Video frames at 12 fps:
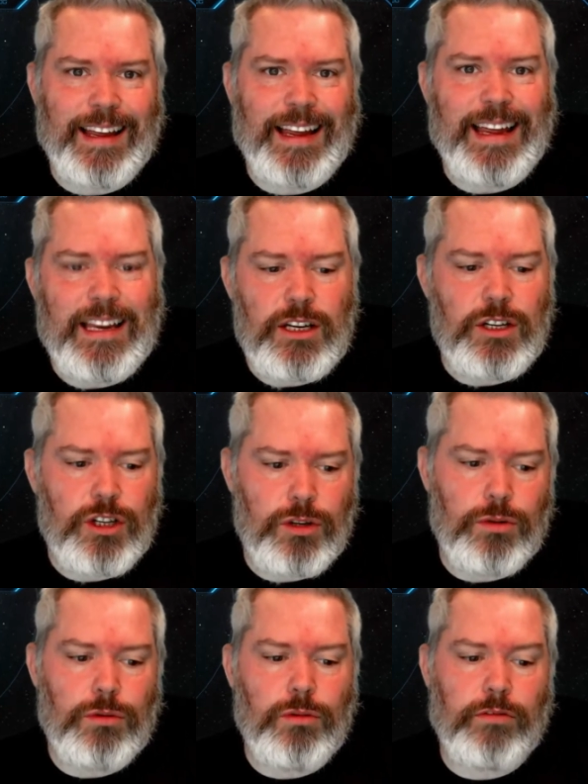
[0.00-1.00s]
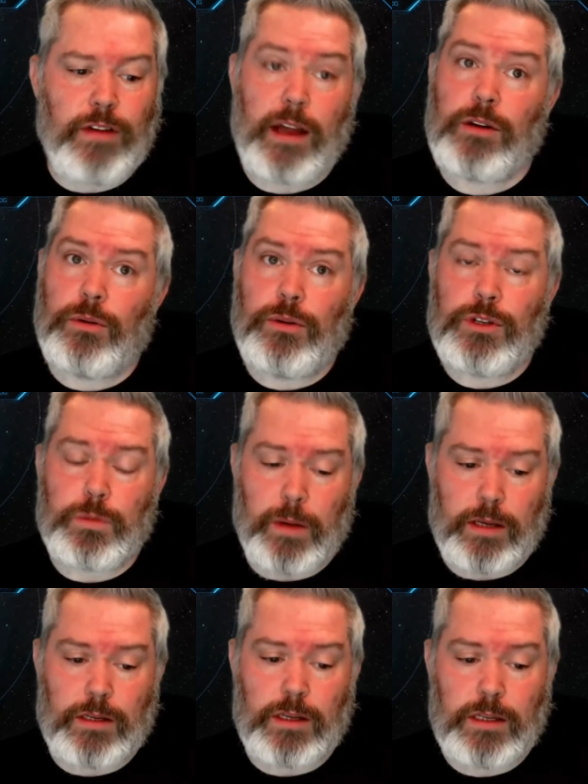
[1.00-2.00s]
into Vandal
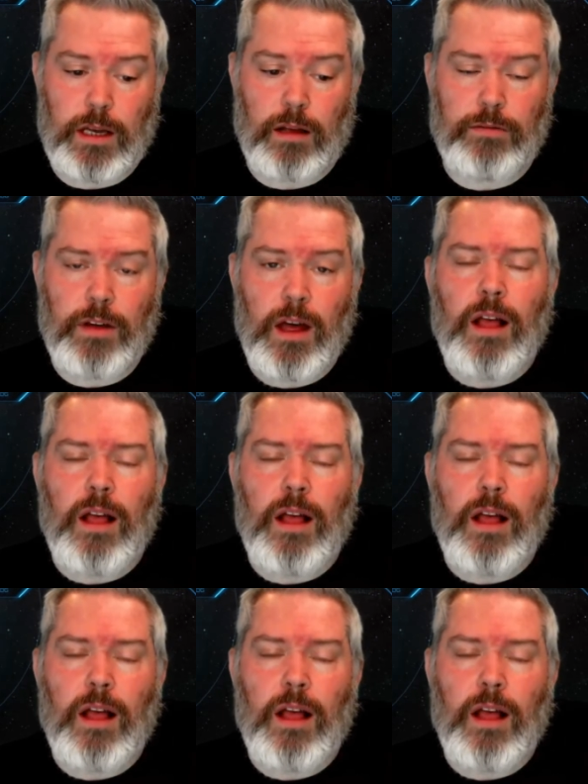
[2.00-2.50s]
space itself,